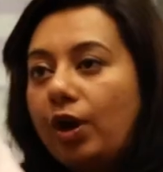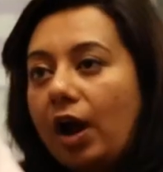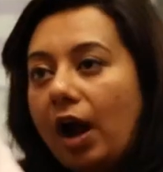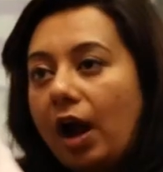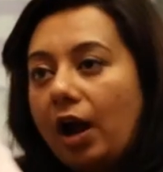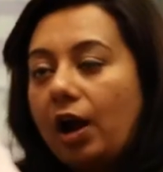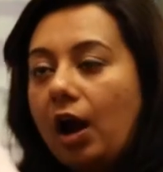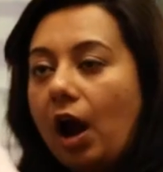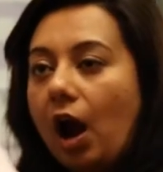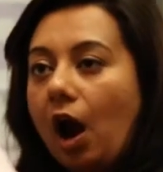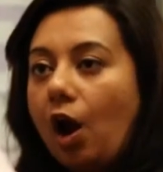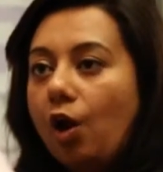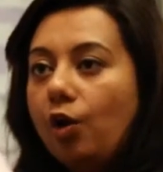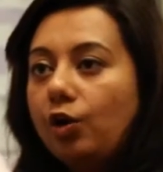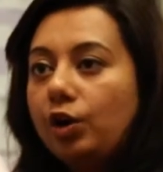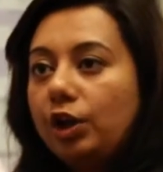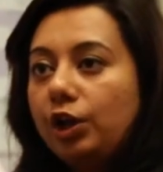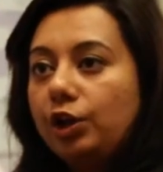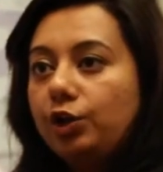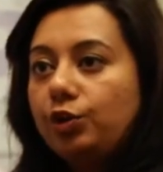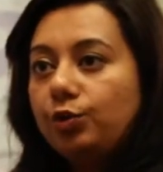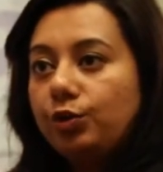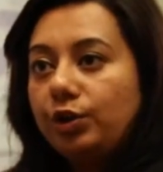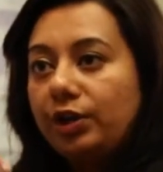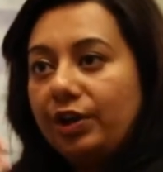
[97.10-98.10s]
they're doing,
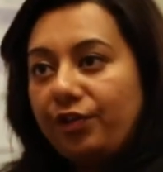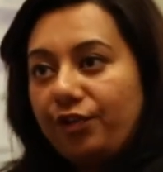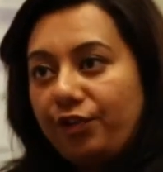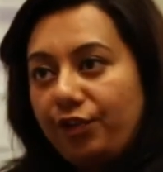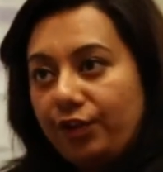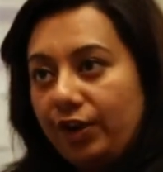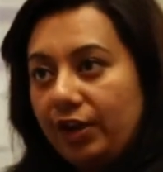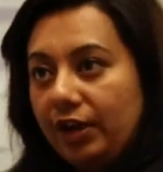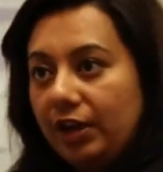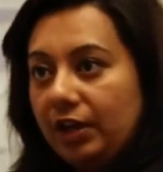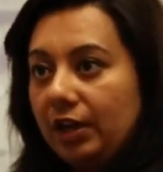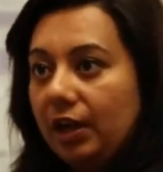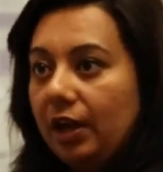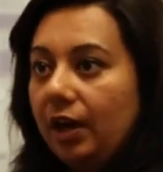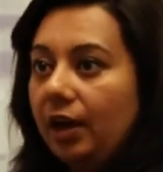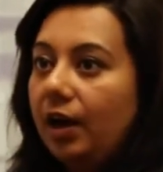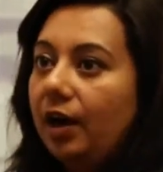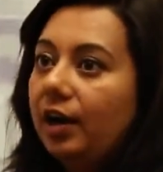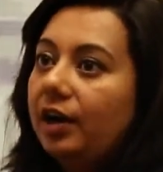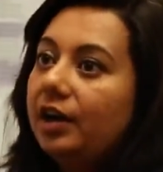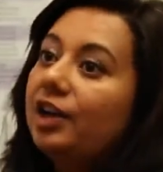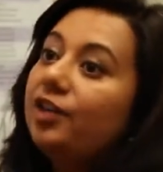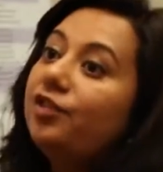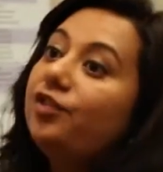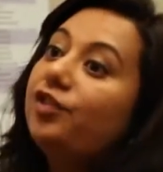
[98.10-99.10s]
and
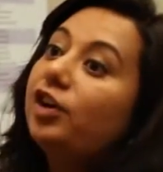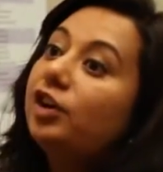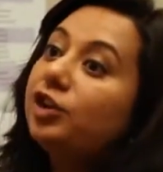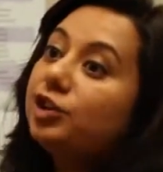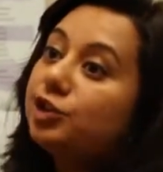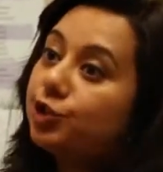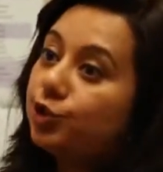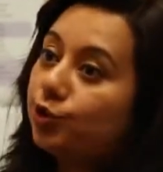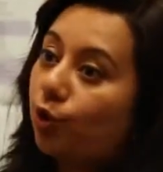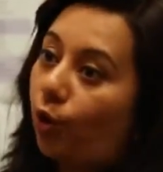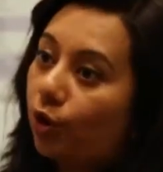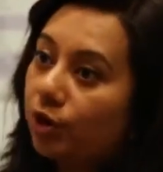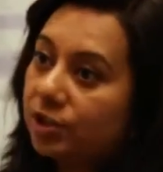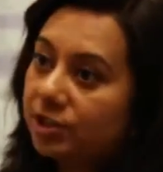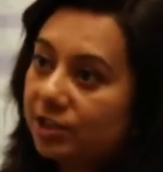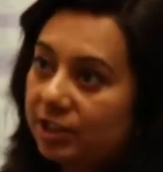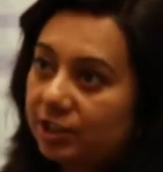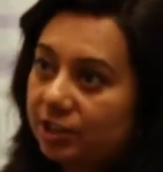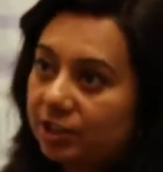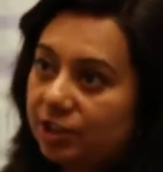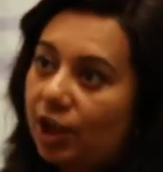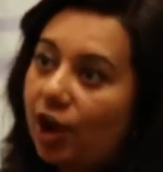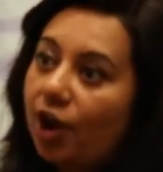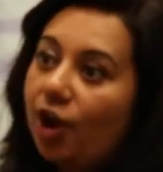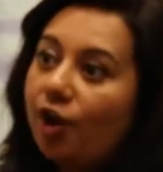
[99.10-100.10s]
uh, share your
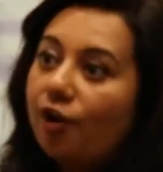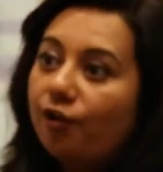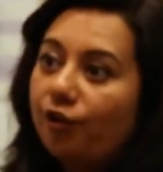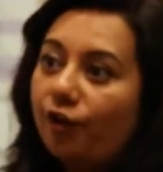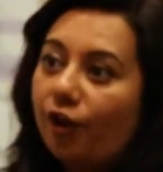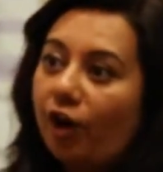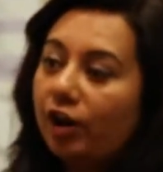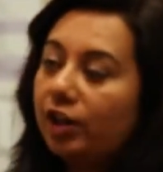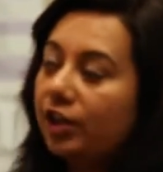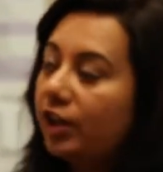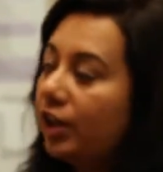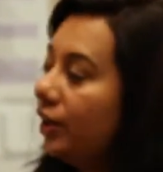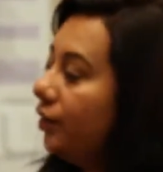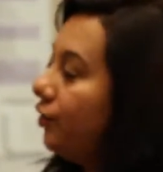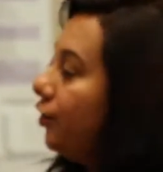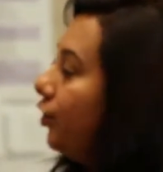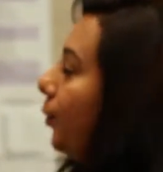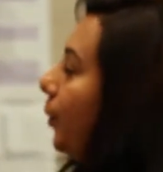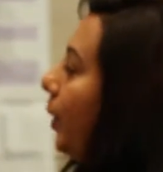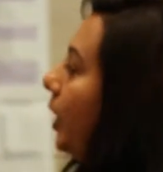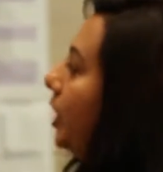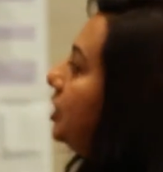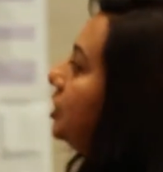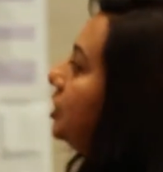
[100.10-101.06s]
experiences,